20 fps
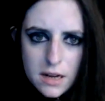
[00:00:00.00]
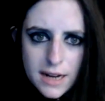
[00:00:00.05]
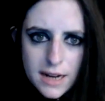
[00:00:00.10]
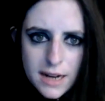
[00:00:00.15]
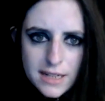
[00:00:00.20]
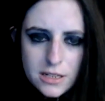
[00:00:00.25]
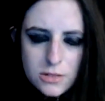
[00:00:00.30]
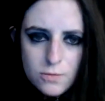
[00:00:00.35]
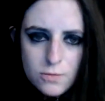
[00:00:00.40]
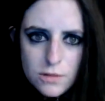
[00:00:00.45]

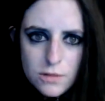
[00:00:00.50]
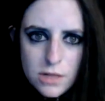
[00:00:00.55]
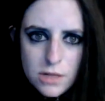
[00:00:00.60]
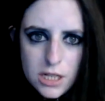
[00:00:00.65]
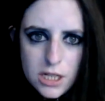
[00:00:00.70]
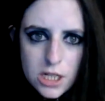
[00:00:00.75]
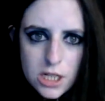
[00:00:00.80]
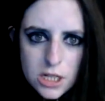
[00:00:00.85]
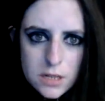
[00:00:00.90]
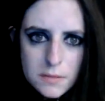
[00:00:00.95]

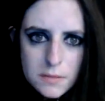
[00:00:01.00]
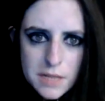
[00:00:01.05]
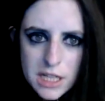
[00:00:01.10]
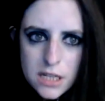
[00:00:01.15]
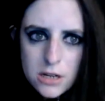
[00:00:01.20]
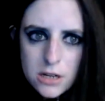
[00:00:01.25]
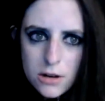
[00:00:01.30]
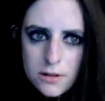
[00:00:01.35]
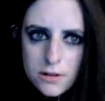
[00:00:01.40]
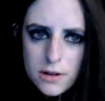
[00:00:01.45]
legitimately don't
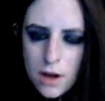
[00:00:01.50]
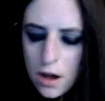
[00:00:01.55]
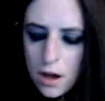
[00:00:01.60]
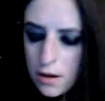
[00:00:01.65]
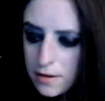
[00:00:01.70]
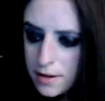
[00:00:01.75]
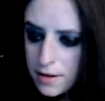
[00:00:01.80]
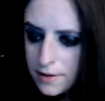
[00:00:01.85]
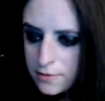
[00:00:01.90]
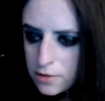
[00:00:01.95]
know if
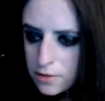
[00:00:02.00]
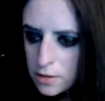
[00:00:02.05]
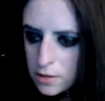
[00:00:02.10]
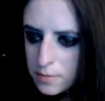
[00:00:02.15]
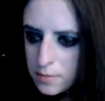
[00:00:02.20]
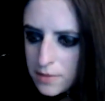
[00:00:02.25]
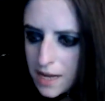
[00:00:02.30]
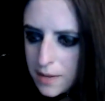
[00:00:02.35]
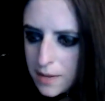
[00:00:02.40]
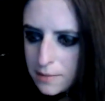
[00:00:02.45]

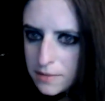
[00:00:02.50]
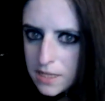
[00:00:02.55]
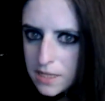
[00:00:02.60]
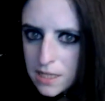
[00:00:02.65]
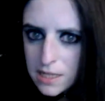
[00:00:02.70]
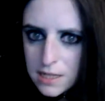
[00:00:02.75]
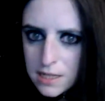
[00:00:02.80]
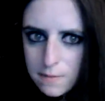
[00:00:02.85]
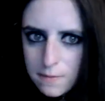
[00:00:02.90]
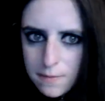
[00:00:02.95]
Streamlabs
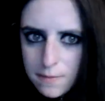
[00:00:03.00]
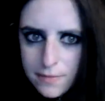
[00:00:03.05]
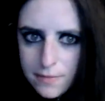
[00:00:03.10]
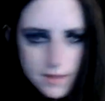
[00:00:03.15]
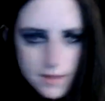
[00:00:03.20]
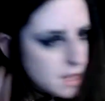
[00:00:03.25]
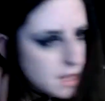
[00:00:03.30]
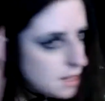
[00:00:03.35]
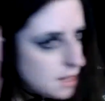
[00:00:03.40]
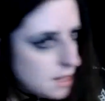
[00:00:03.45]

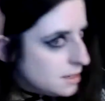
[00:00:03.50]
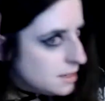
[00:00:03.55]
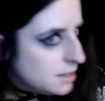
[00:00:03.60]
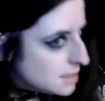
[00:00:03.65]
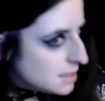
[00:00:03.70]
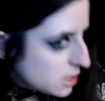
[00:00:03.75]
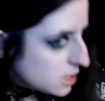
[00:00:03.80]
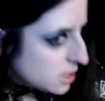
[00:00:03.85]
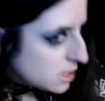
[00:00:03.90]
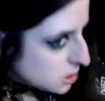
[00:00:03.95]
is actually
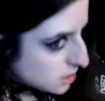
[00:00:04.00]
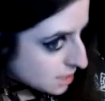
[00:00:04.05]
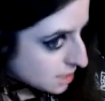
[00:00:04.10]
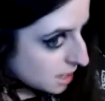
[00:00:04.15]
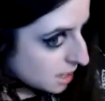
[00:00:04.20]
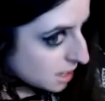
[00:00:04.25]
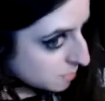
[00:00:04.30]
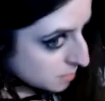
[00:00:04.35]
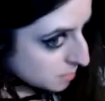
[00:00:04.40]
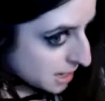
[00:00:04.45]
set up
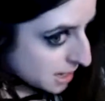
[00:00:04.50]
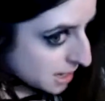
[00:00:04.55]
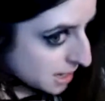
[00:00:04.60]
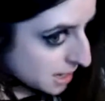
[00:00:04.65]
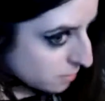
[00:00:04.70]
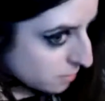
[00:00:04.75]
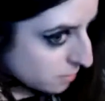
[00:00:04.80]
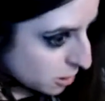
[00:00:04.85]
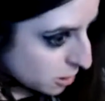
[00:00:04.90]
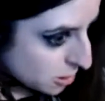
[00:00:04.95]
right and
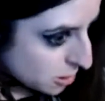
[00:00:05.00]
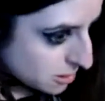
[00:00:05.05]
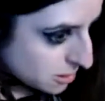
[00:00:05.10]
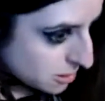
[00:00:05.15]
works.